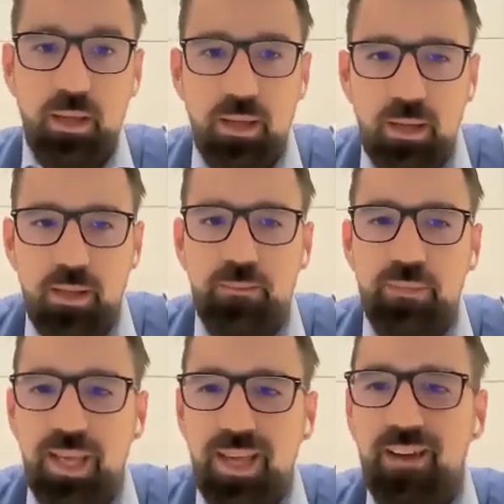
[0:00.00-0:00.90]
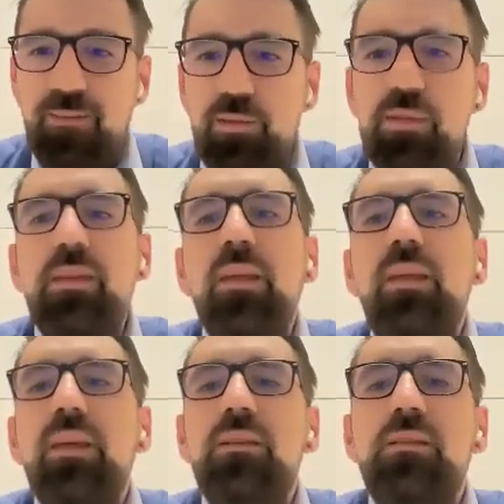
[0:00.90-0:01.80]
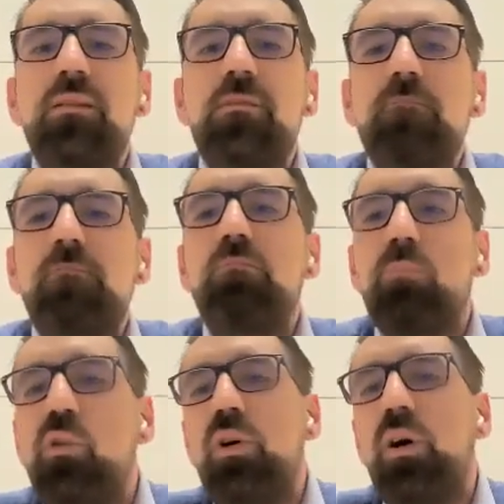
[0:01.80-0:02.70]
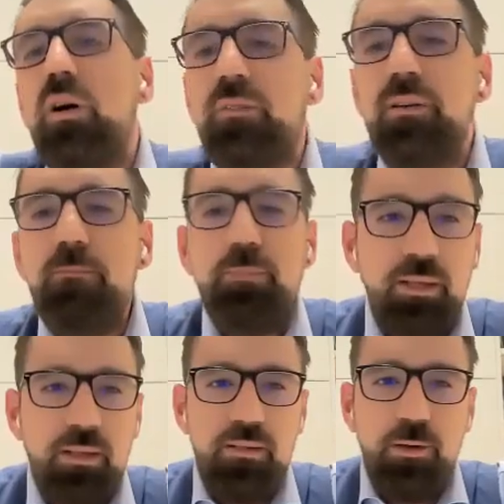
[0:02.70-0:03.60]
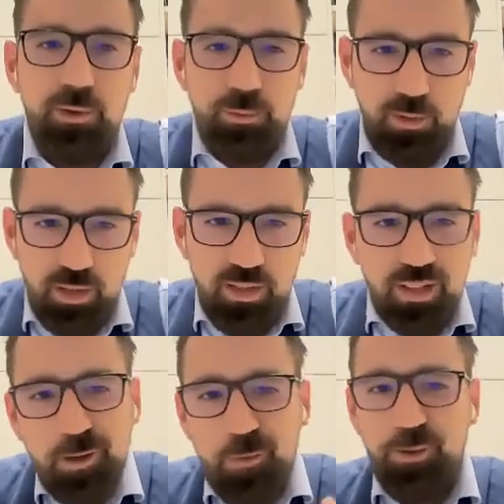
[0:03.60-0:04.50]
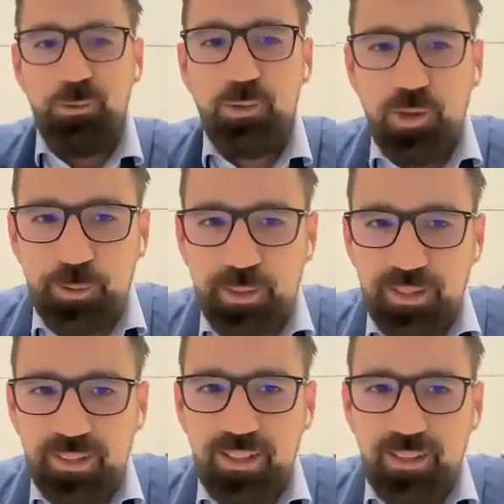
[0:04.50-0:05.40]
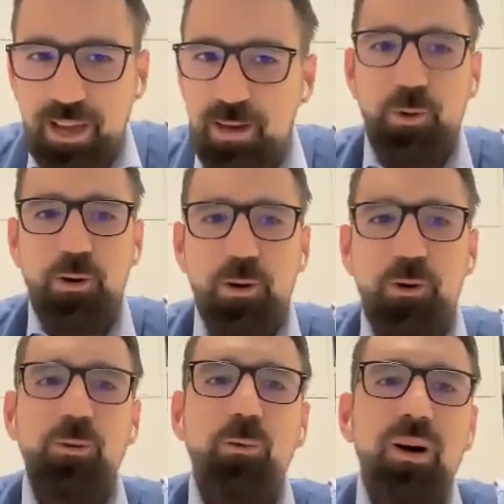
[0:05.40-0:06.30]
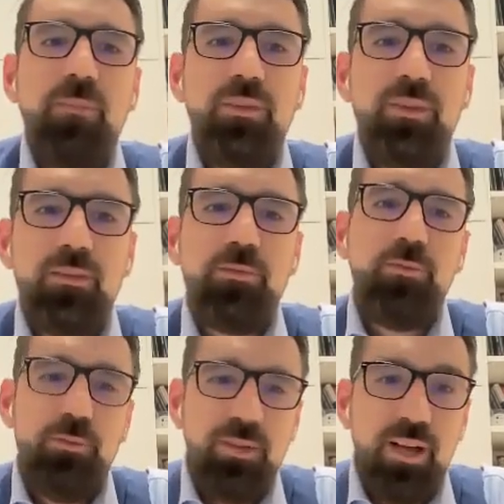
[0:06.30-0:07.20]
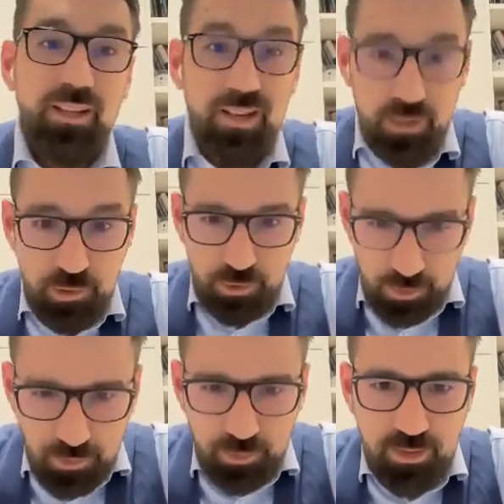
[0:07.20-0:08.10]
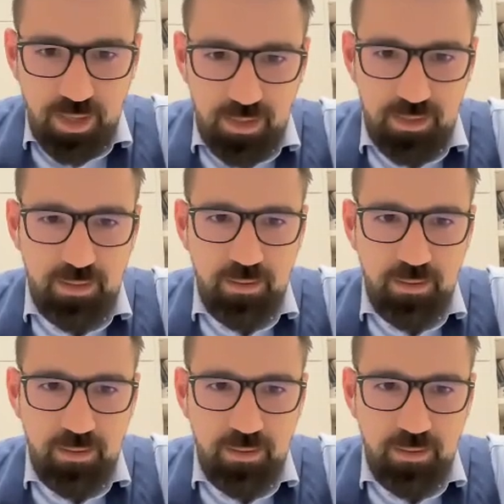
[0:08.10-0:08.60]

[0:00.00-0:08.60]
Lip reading: And they have to say yes more often because they want to learn and they want to grow. And we all want to do that and should do that.